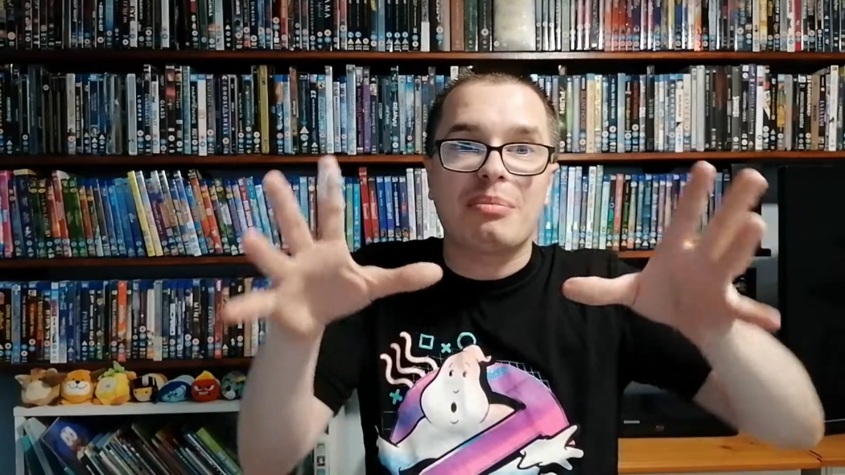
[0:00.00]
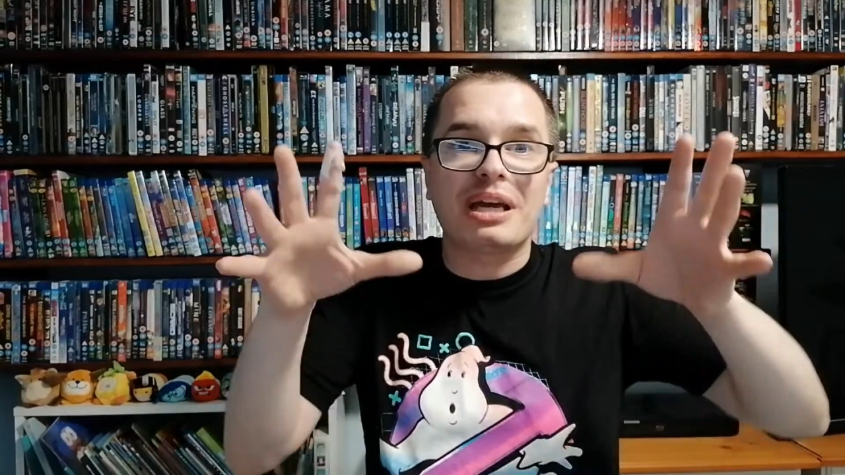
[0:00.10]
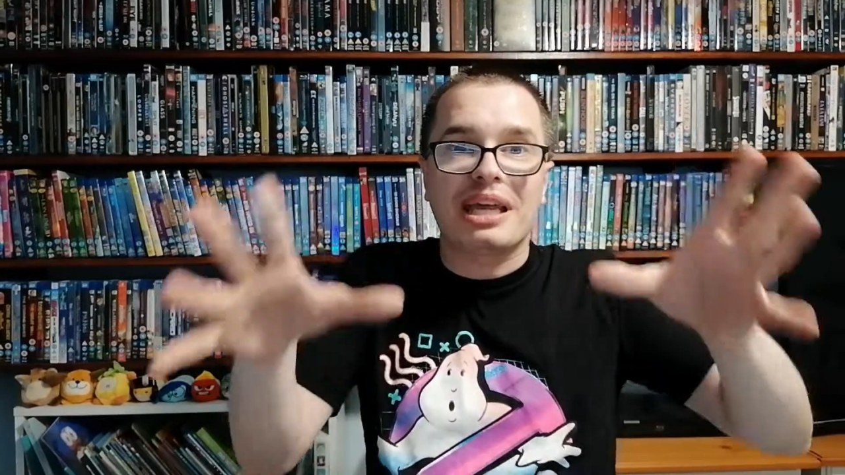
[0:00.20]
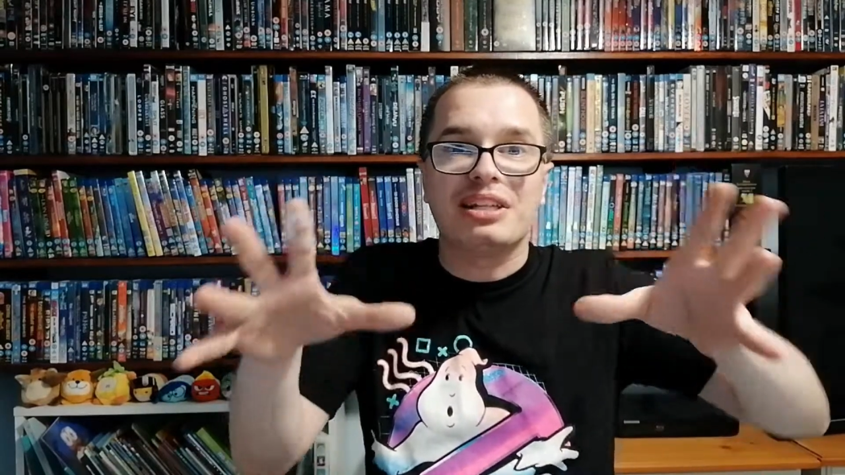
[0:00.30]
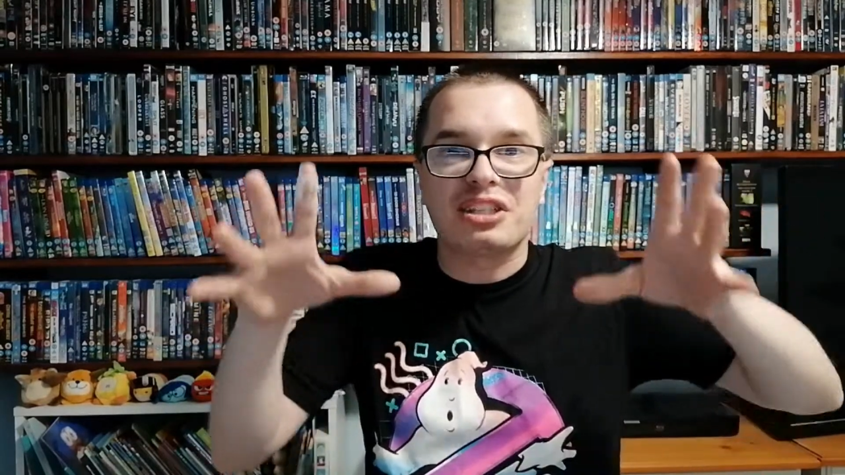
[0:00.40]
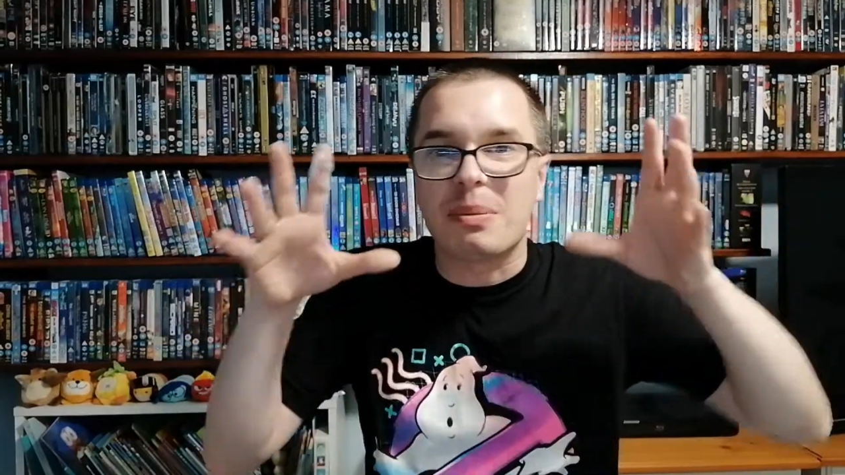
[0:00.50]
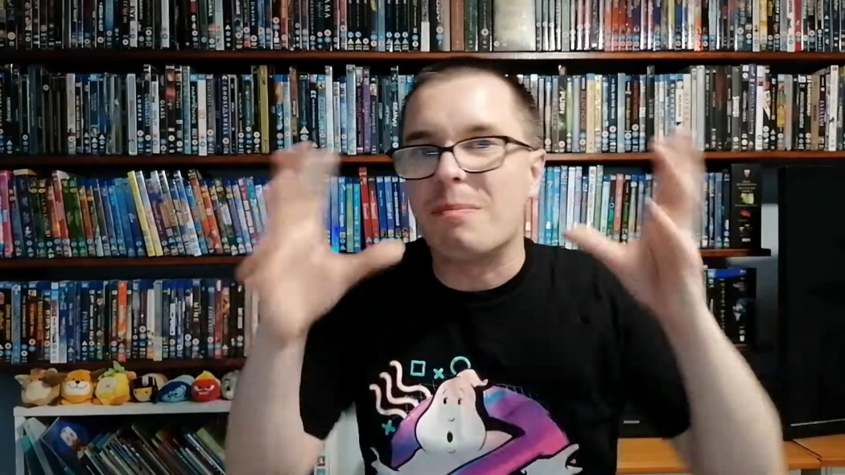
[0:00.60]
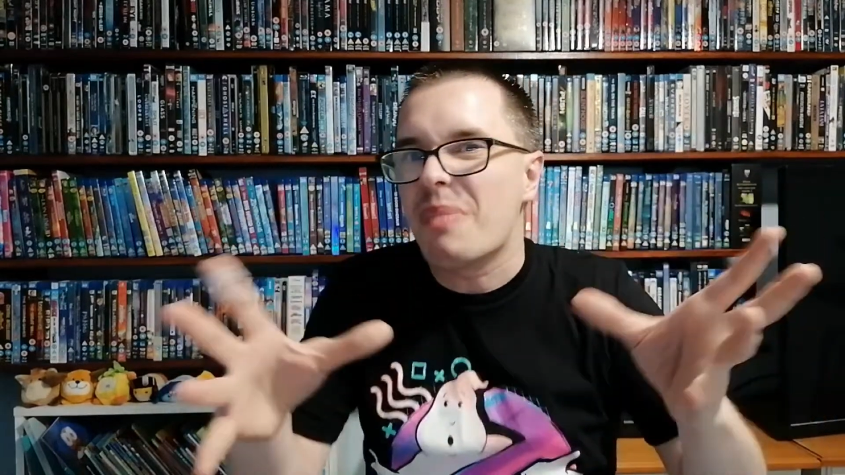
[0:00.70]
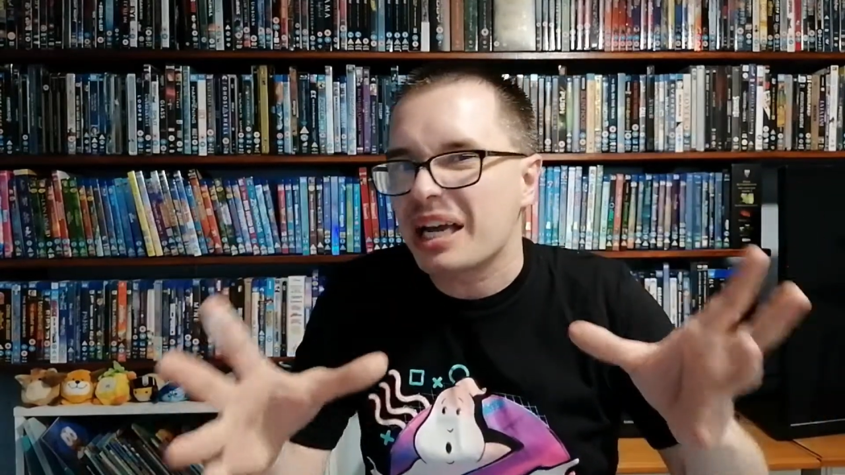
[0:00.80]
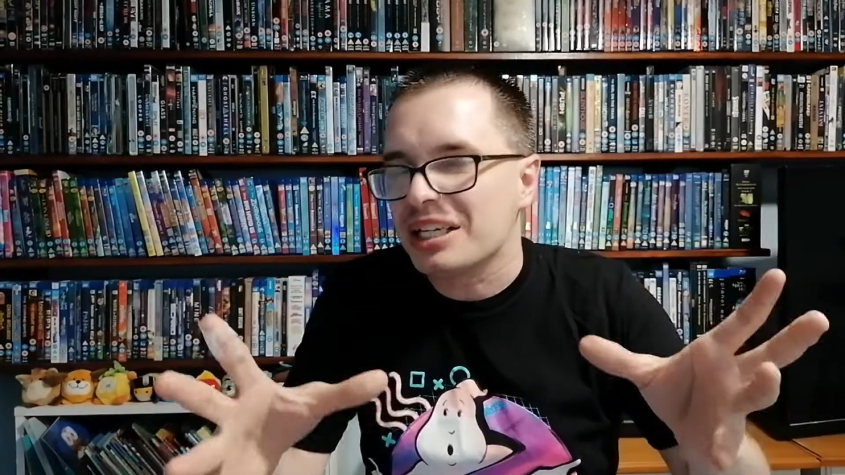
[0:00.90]
them against
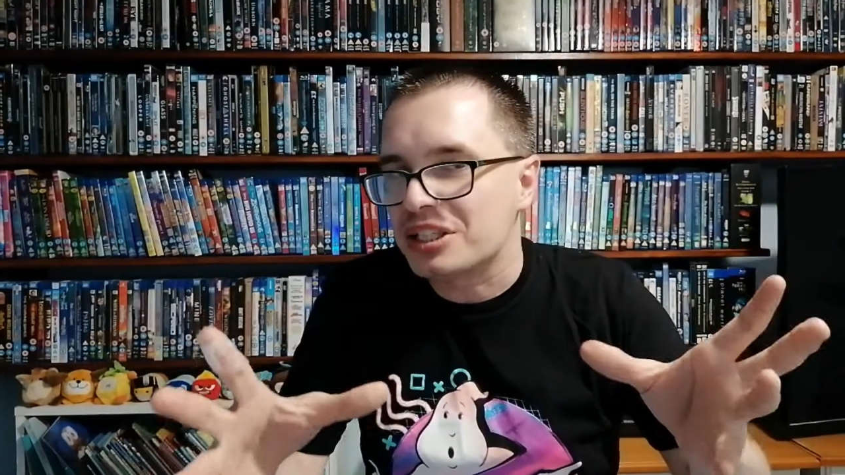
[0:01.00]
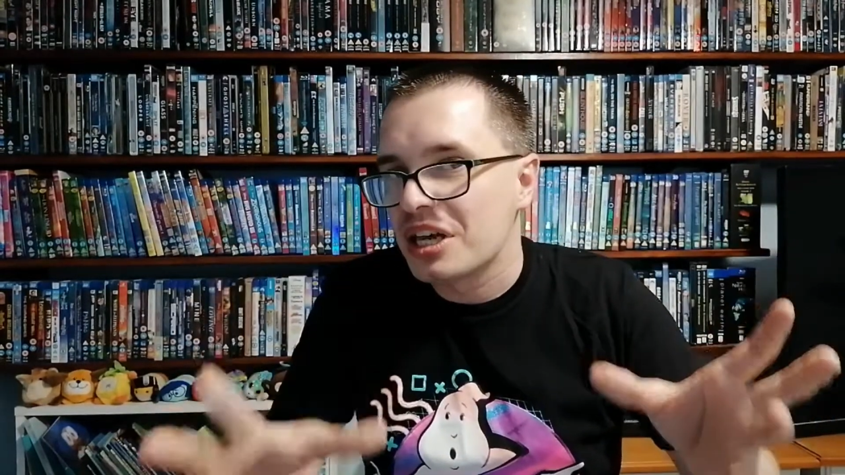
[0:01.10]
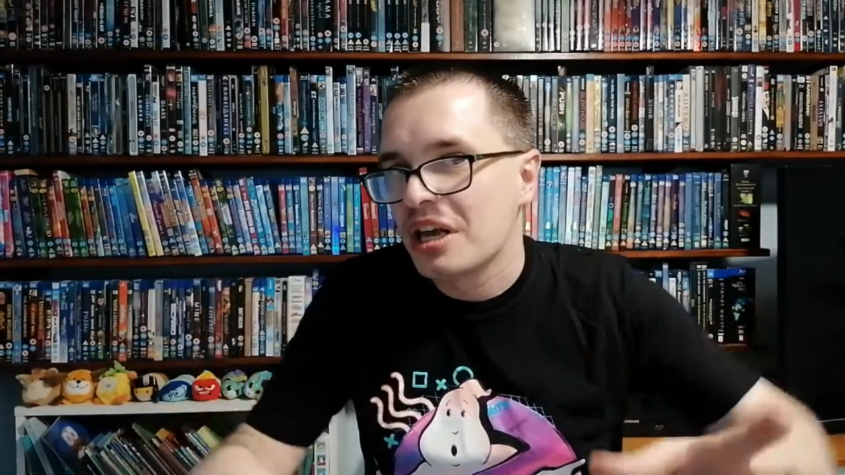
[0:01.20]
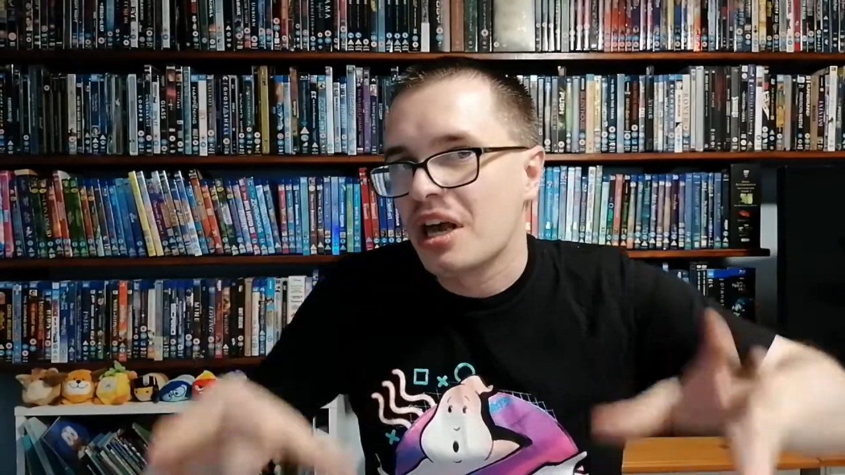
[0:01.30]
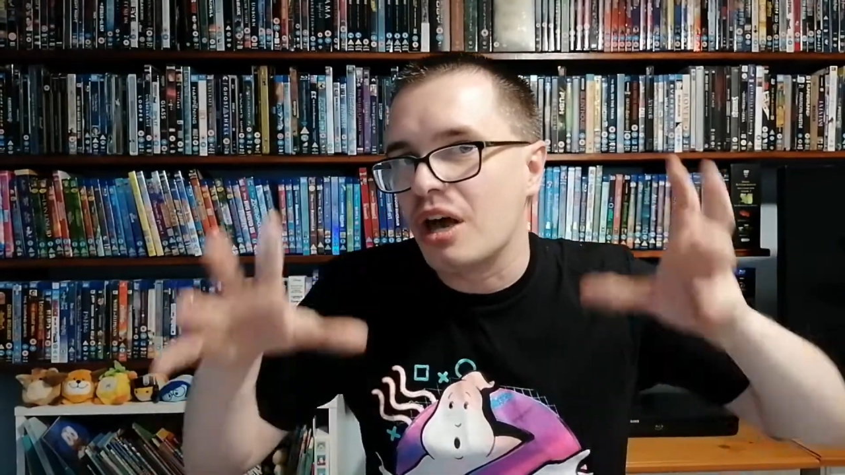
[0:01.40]
the might